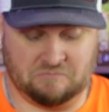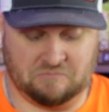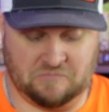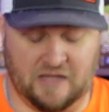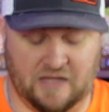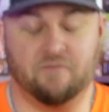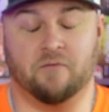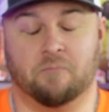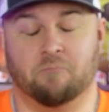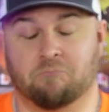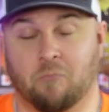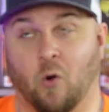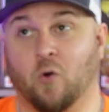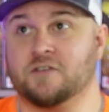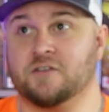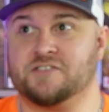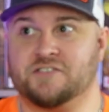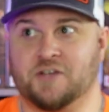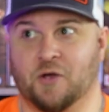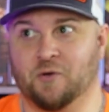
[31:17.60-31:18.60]
Even more
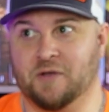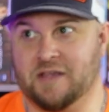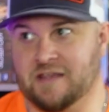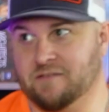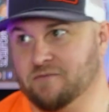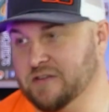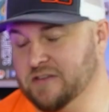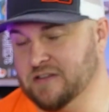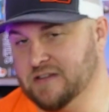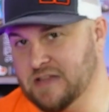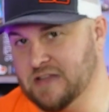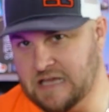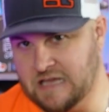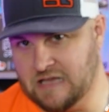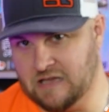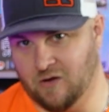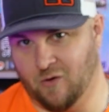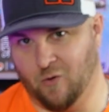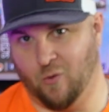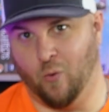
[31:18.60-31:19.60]
so, even
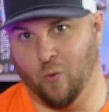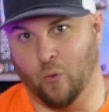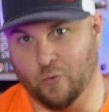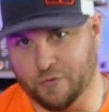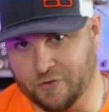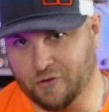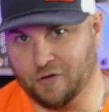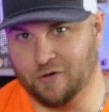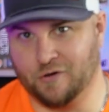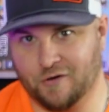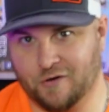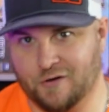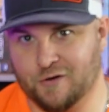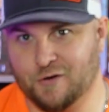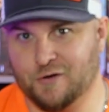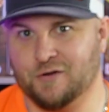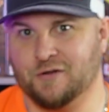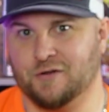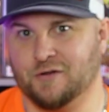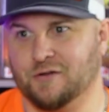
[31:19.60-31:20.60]
the older
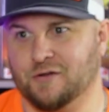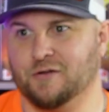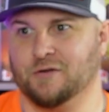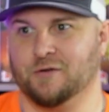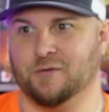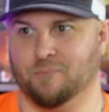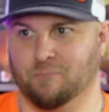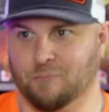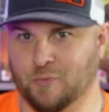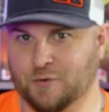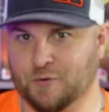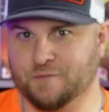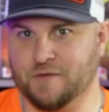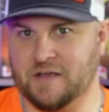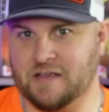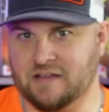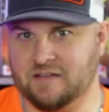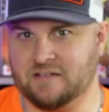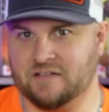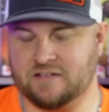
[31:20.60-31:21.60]

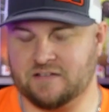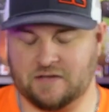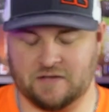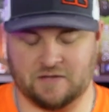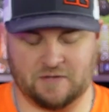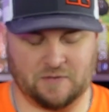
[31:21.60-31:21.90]
movies.